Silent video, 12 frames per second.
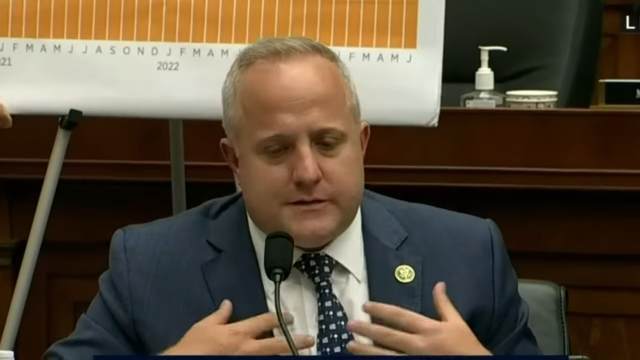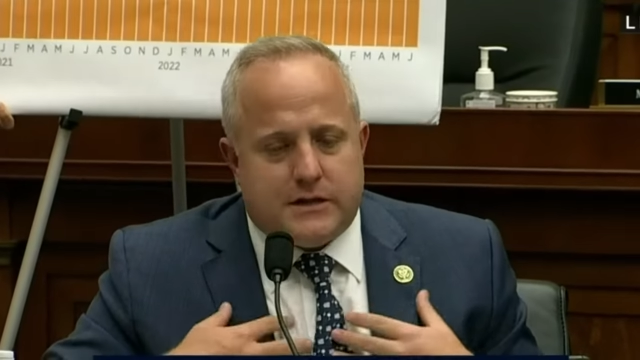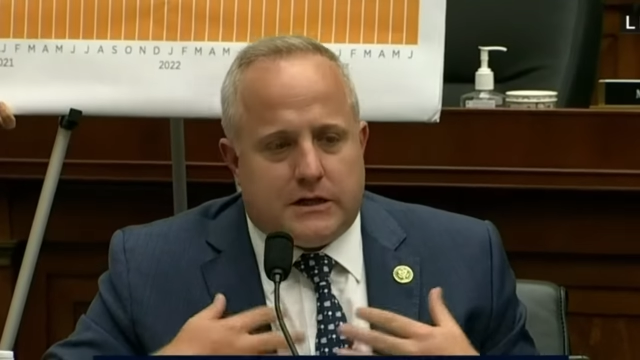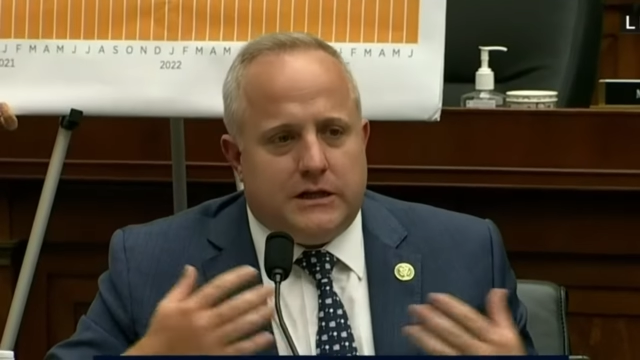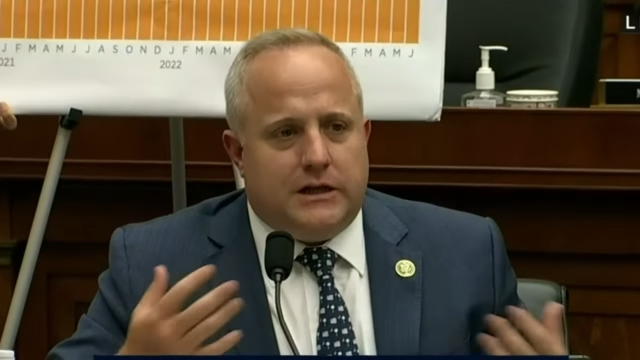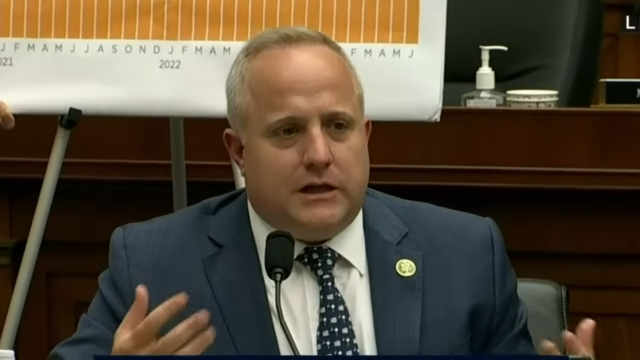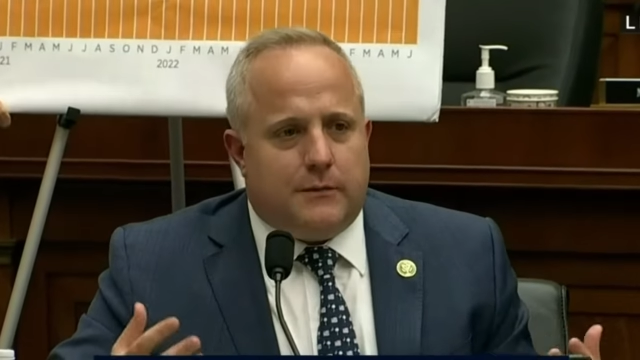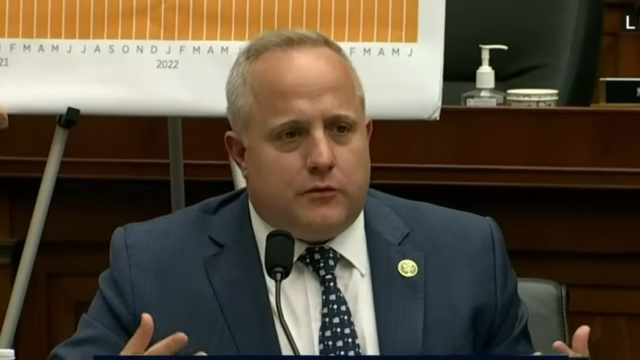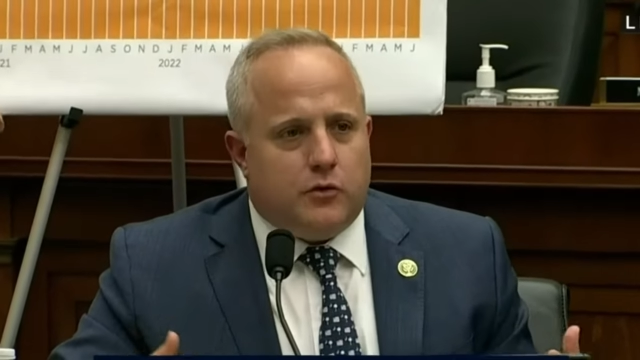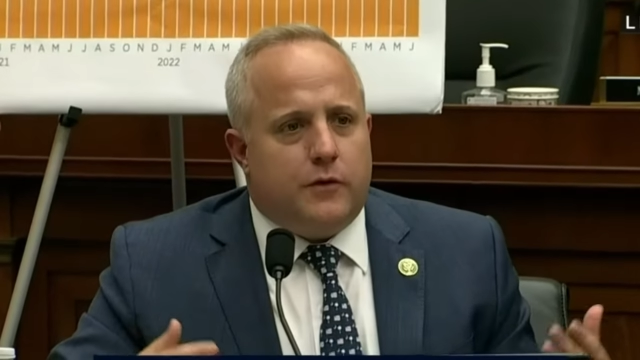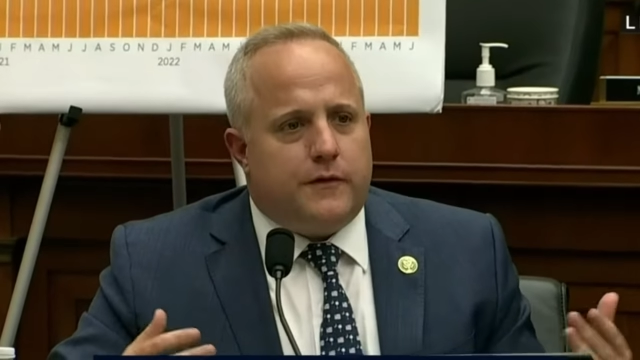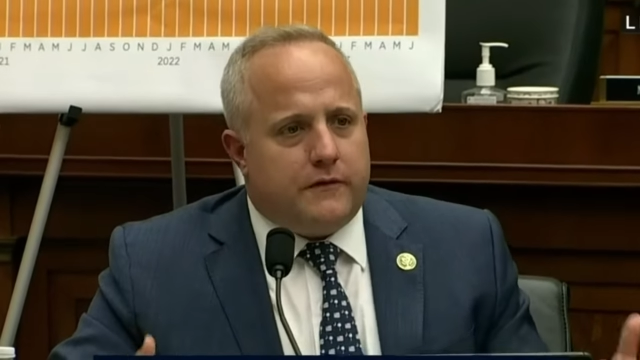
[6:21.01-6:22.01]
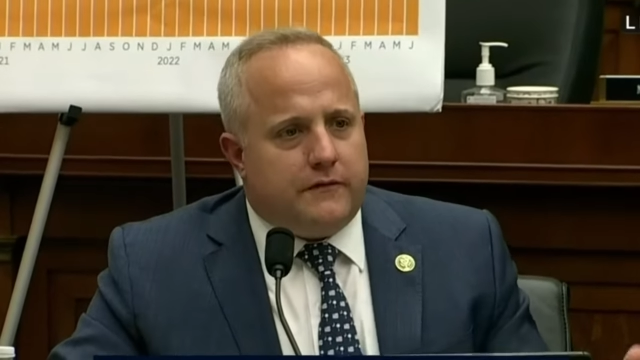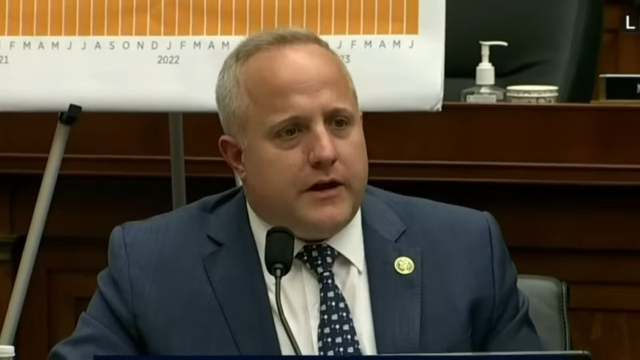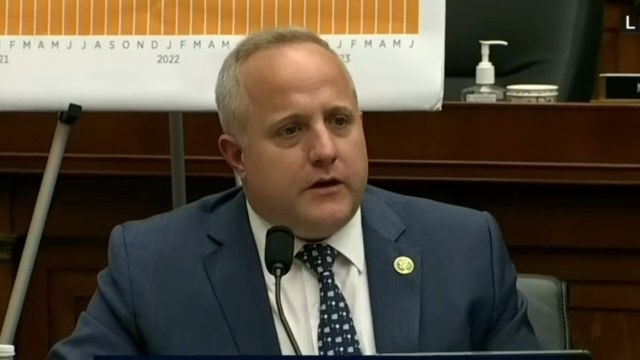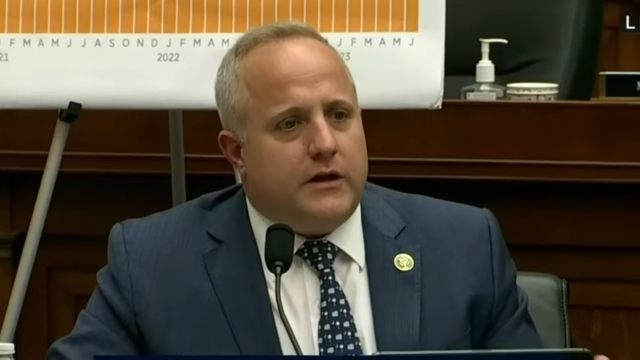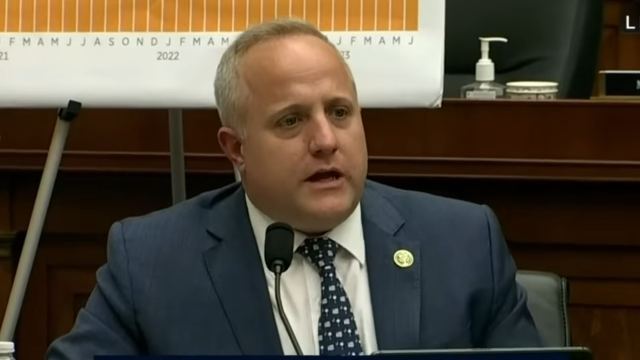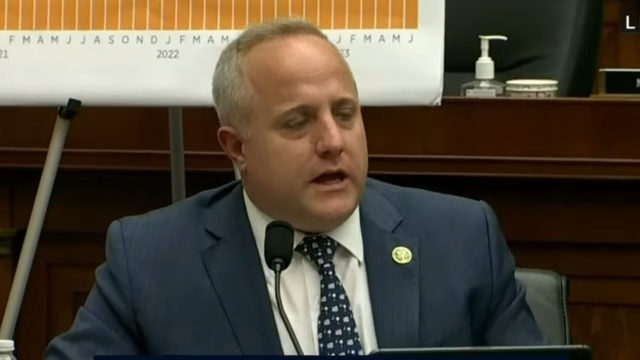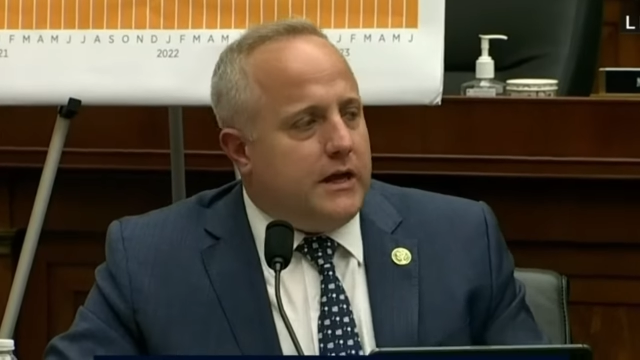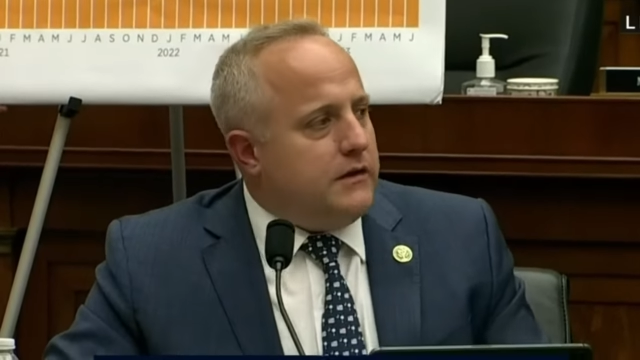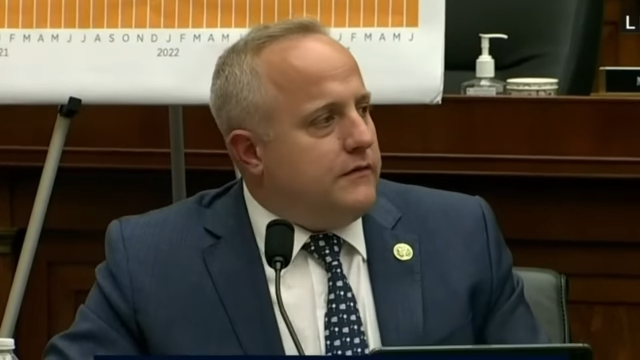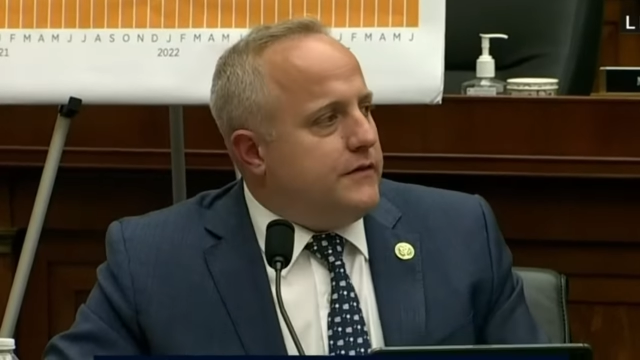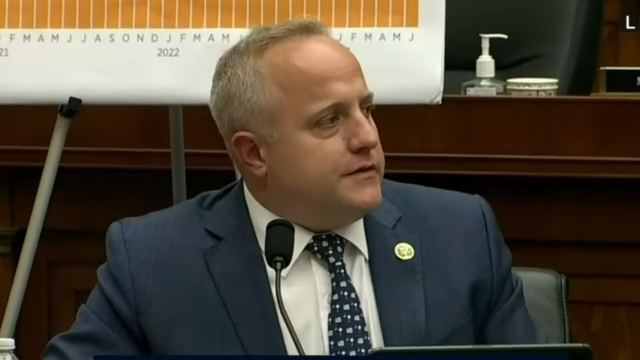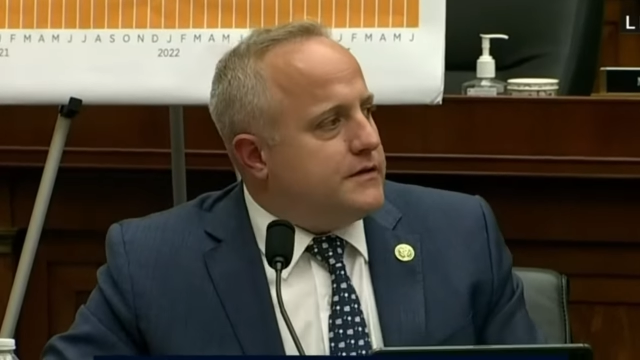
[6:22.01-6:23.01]
the cleanup crew at the very end
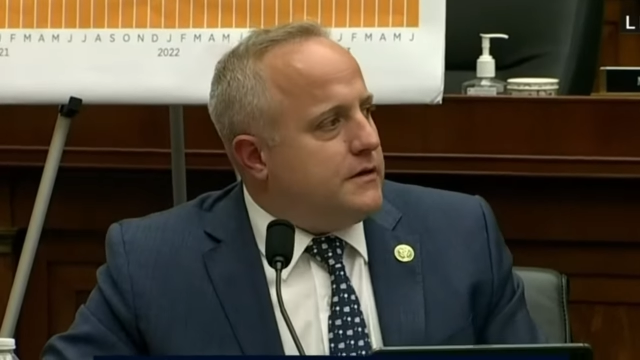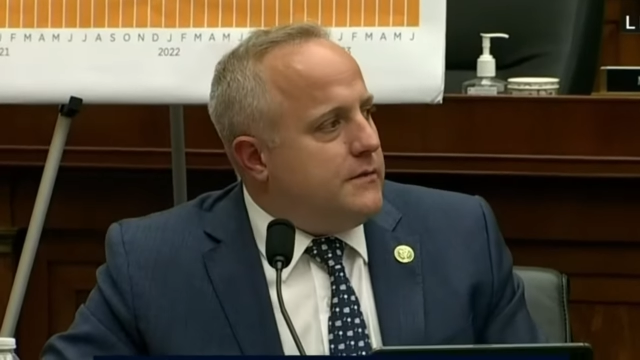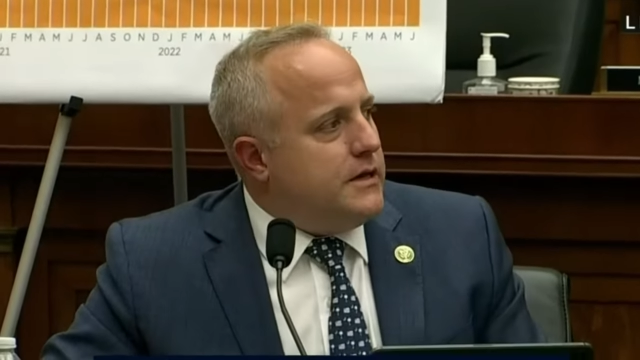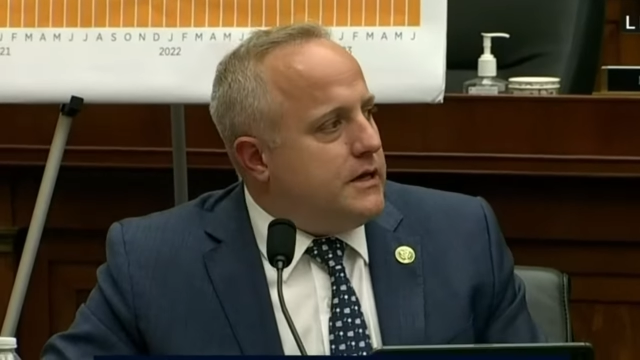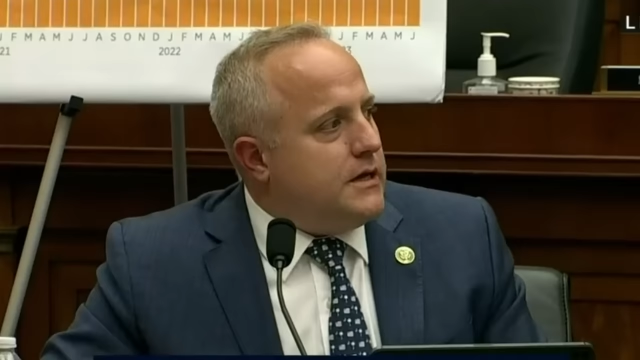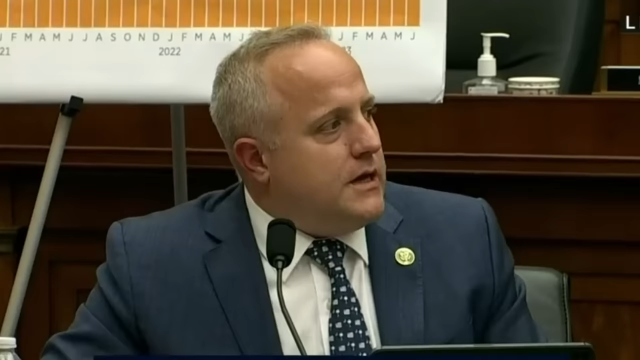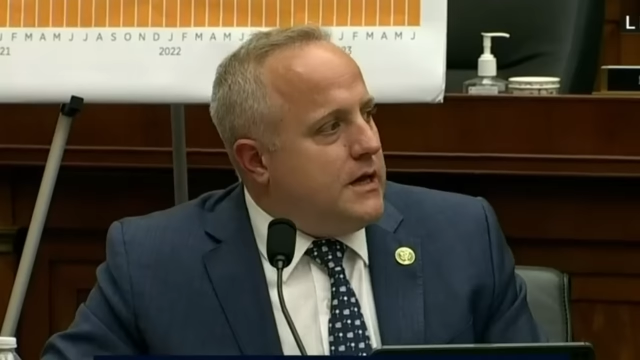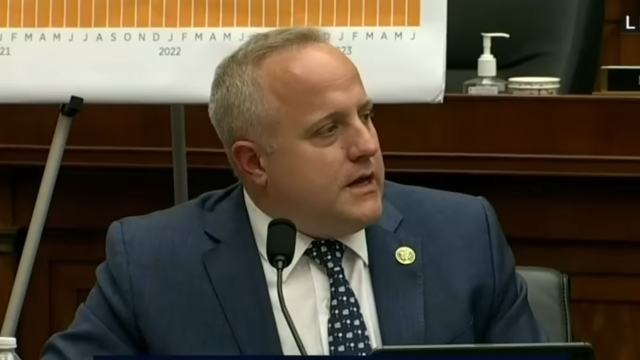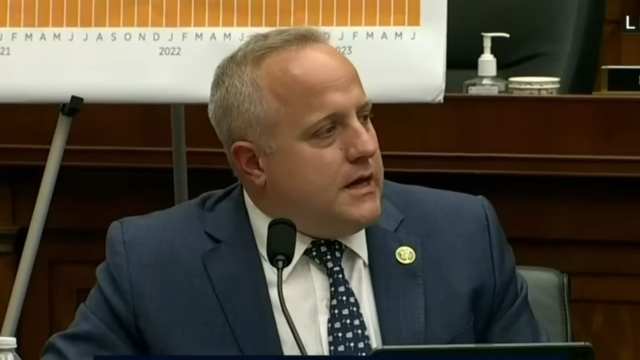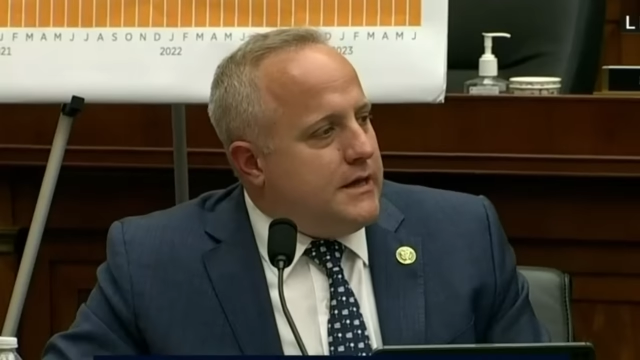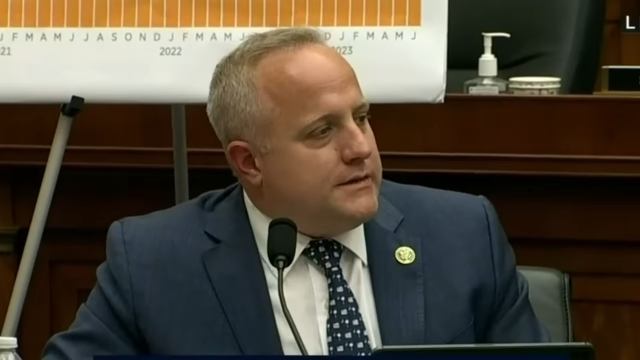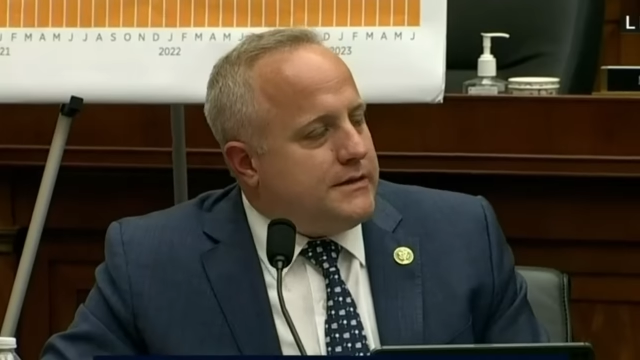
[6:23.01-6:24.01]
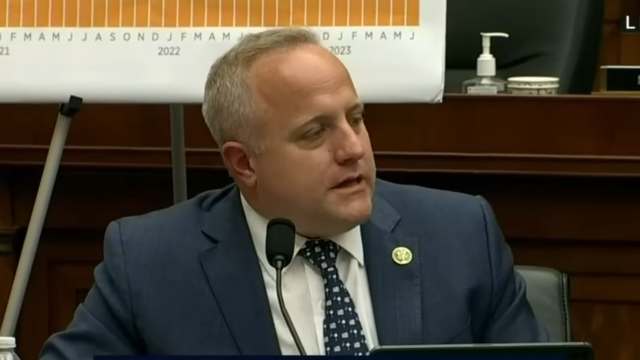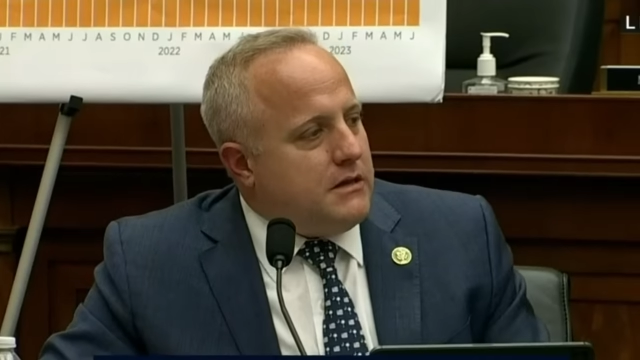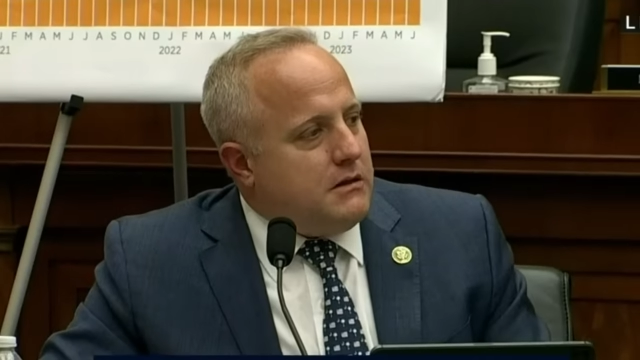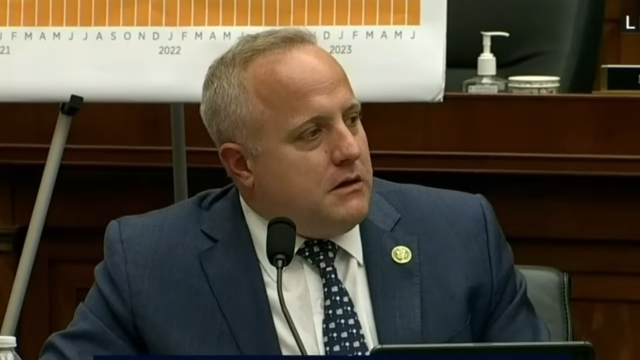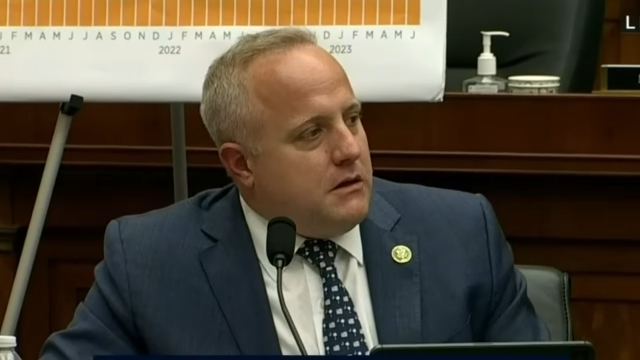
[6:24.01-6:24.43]
of this committee is that